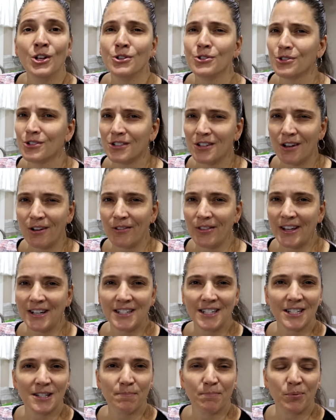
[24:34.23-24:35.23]
So they
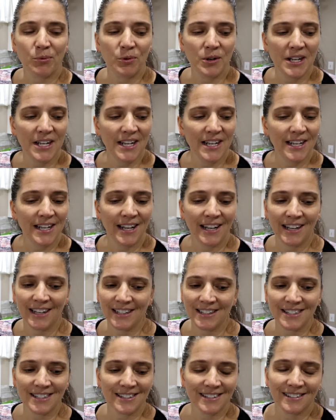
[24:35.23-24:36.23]
just breed.
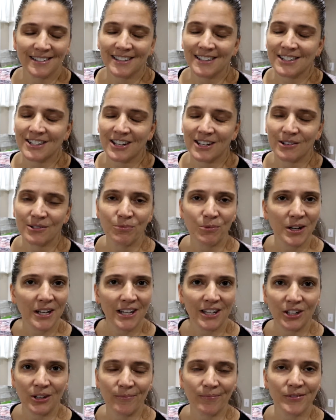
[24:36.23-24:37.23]
It's good. What are
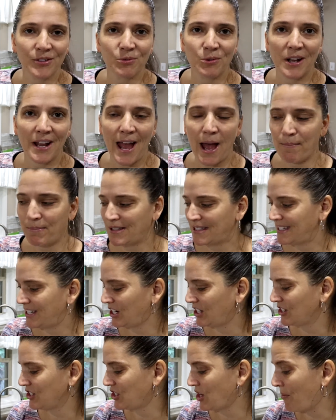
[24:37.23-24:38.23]
you gonna do? It's what happens
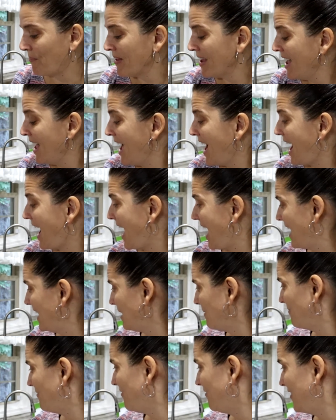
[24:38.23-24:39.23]
here. So I
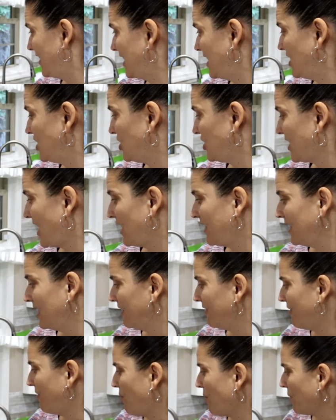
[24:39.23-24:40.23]
am finished, I
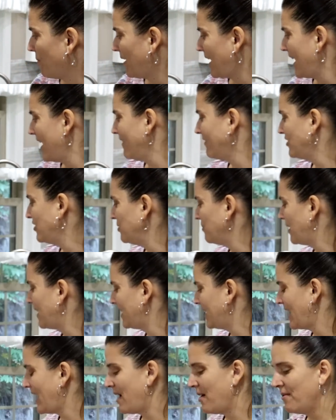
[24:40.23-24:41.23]
think, for what I have to do
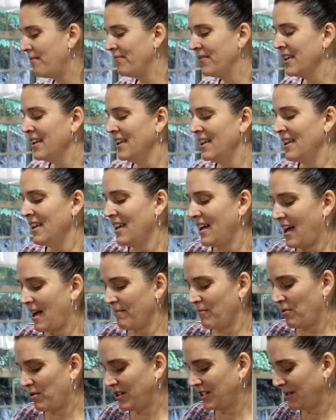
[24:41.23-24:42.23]
right now.
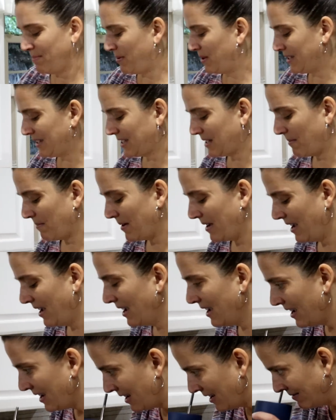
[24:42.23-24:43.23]
I'm going to put some
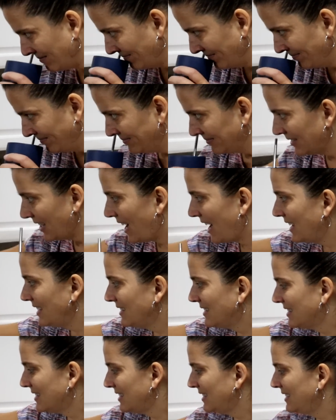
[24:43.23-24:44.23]

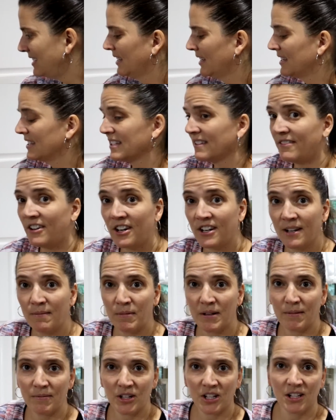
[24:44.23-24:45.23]
ice in, because I'm
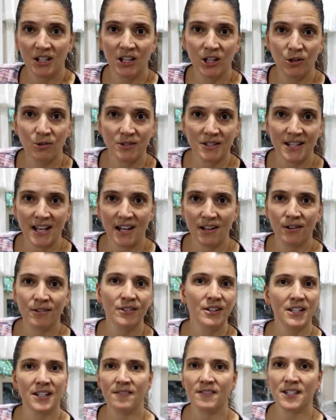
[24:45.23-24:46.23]
gonna close that. You
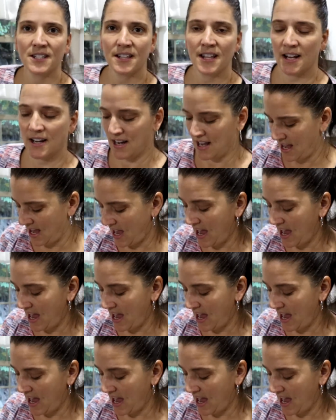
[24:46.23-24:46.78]
didn't even see that.